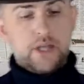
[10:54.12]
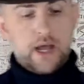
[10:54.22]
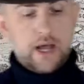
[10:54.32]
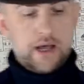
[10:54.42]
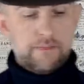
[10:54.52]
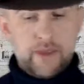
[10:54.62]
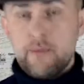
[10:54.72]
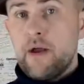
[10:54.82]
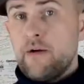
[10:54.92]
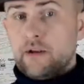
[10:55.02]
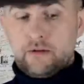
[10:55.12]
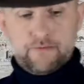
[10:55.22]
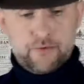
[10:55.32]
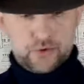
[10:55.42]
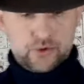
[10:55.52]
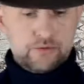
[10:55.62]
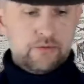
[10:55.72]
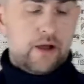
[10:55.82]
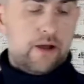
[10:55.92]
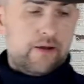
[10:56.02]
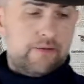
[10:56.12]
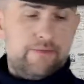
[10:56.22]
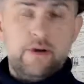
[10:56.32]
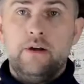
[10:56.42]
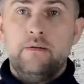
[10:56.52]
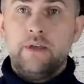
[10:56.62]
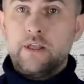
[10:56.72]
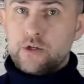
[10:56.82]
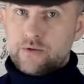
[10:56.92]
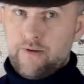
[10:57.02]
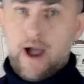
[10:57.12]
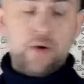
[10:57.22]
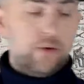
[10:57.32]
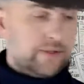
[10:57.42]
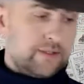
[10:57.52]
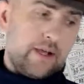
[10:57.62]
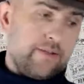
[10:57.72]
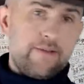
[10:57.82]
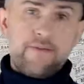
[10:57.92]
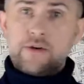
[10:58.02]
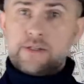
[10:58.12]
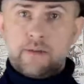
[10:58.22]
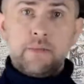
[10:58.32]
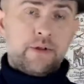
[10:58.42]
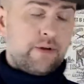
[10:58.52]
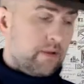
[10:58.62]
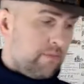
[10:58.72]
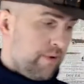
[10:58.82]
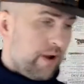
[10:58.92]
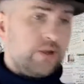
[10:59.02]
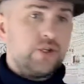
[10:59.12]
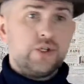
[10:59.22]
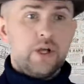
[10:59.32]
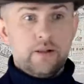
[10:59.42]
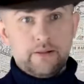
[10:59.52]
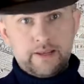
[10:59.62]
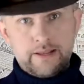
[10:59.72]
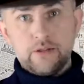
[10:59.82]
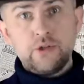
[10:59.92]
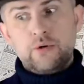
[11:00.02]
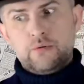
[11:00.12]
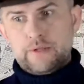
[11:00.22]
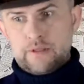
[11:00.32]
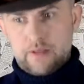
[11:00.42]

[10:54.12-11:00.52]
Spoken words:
American version of English vowels. They're very similar in British English, only